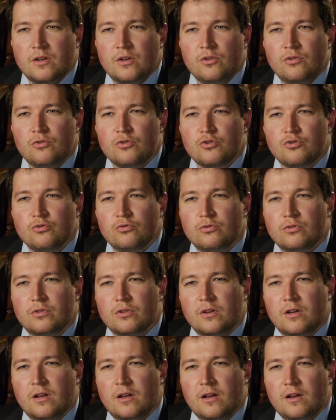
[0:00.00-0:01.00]
You should,
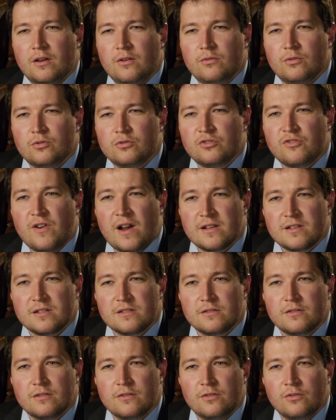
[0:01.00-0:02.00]
uh, you know,
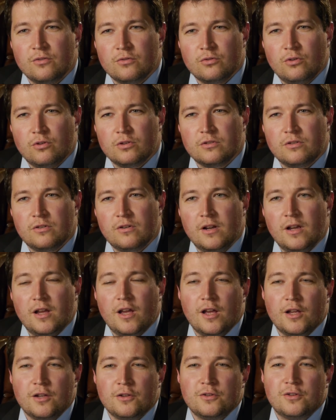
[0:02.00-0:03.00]
trust your doctor,
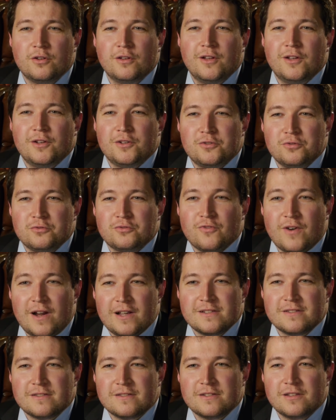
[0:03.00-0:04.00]
and to
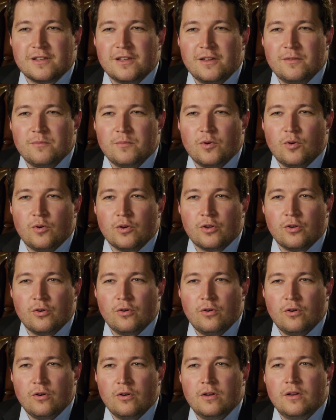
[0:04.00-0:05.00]
trust him or
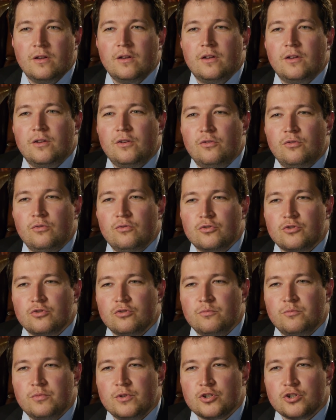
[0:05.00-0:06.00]
her, you
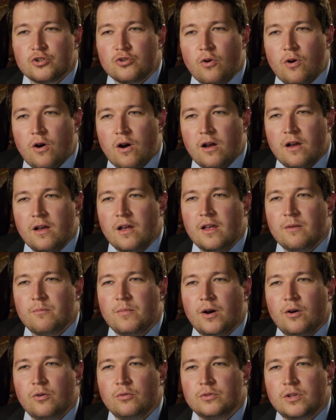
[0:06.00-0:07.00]
should be sure
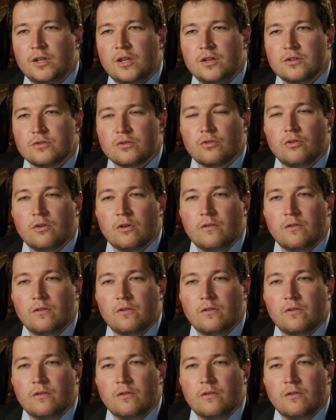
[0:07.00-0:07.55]
about his or her